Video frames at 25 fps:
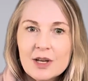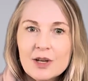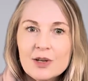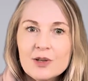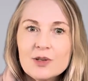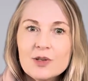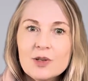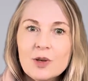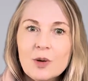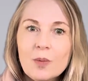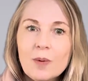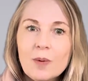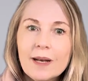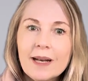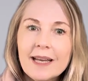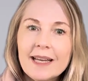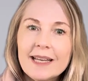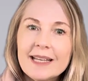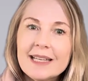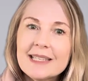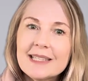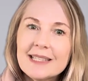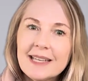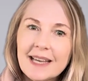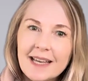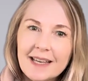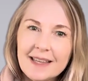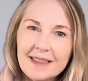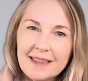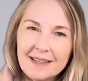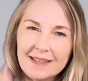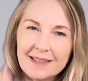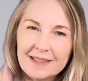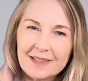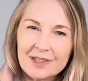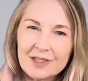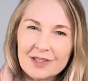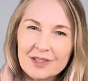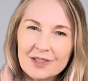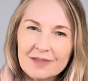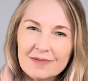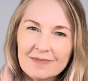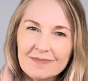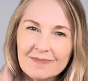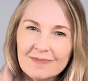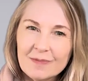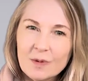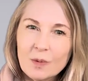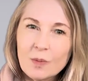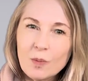So when I say these
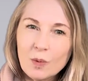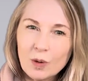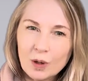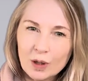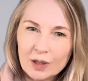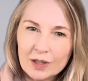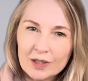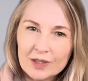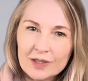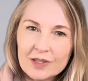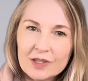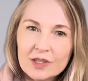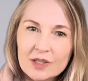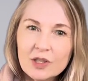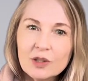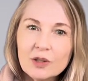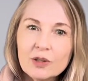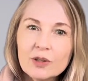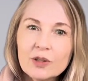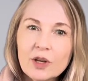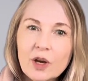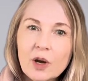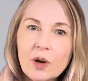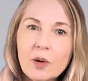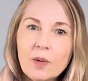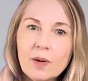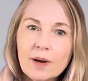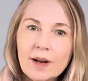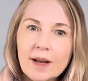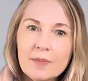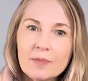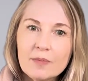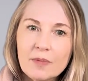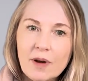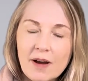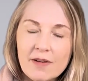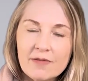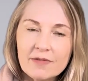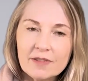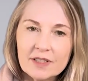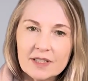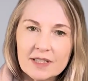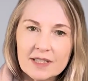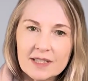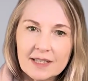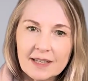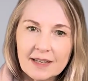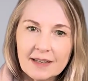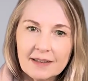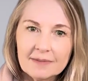words, you'll know what I'm
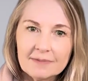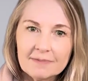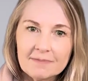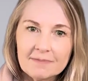referencing.